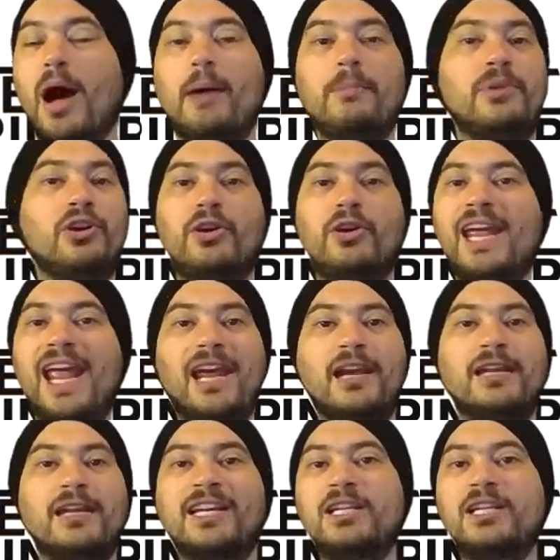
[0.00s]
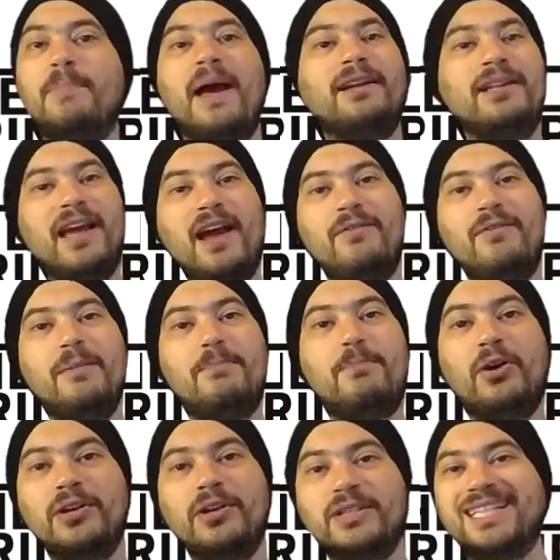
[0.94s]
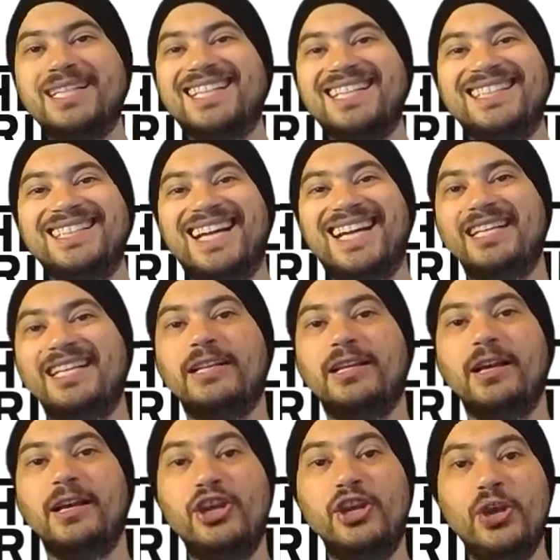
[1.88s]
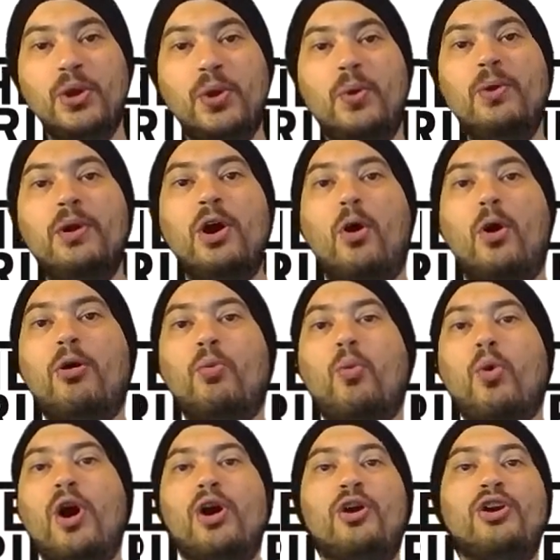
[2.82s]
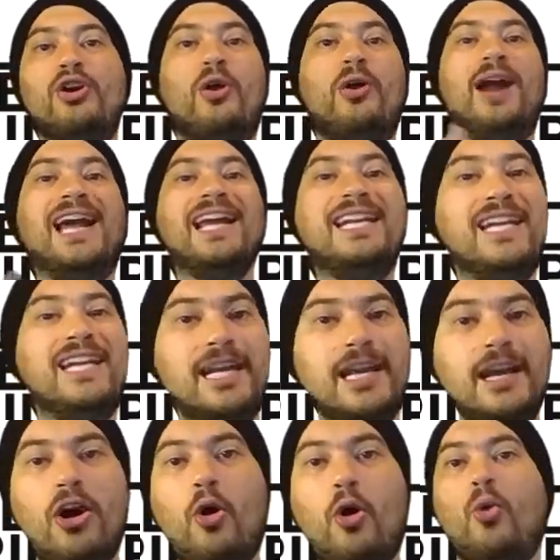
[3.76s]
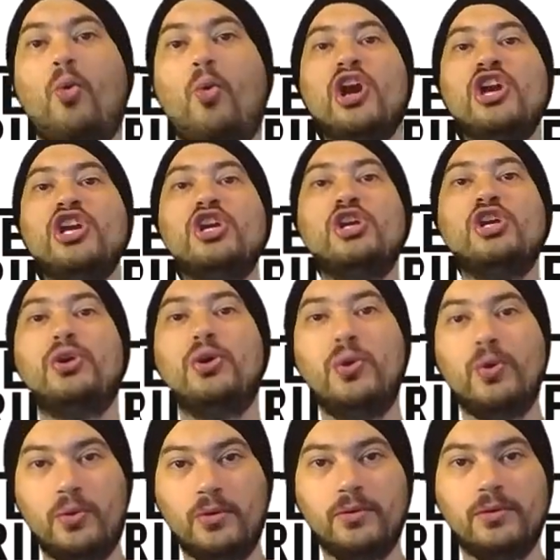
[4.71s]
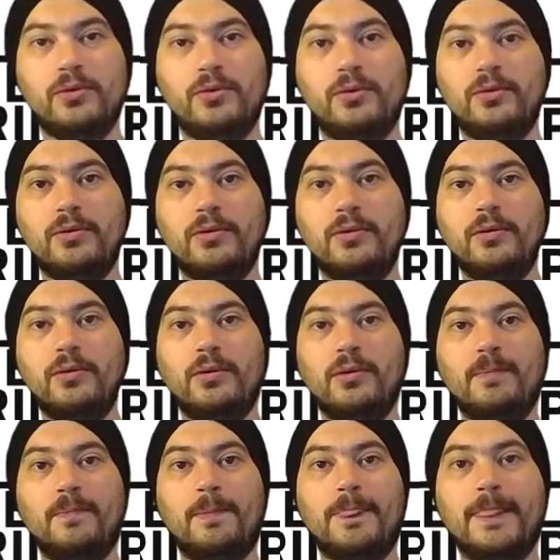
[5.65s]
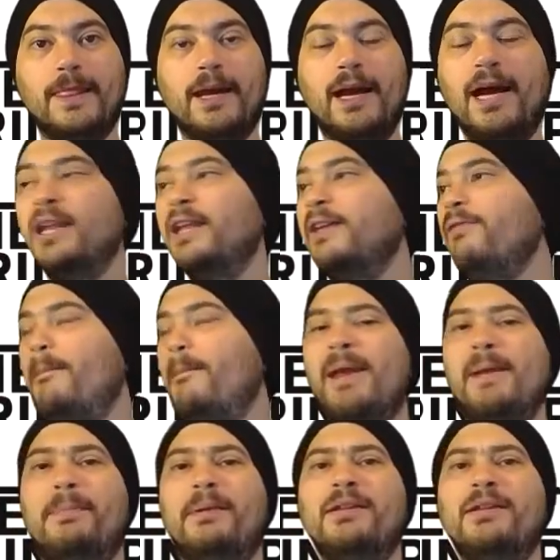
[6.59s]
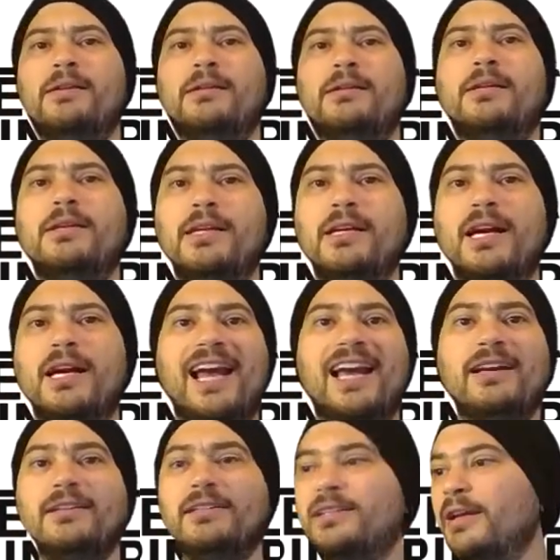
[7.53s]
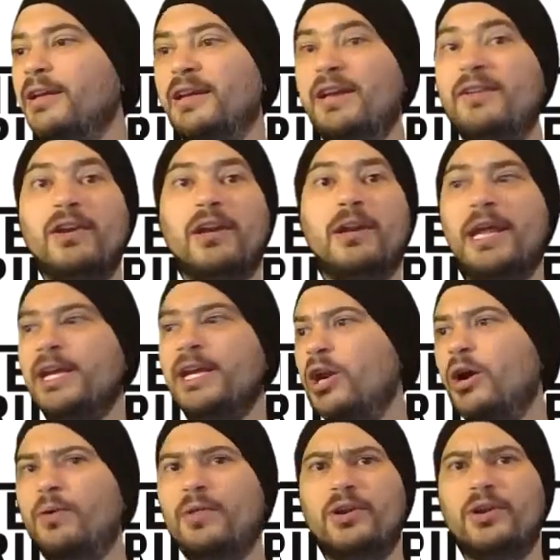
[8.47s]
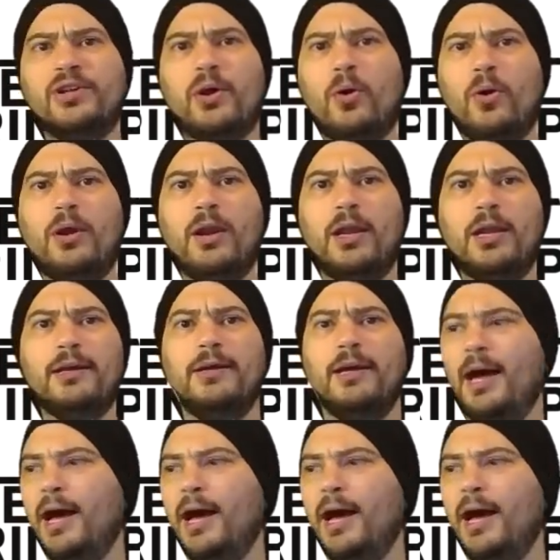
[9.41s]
You can't expect every person to like you or what your idea or what you do. Hell, even people, there's a whole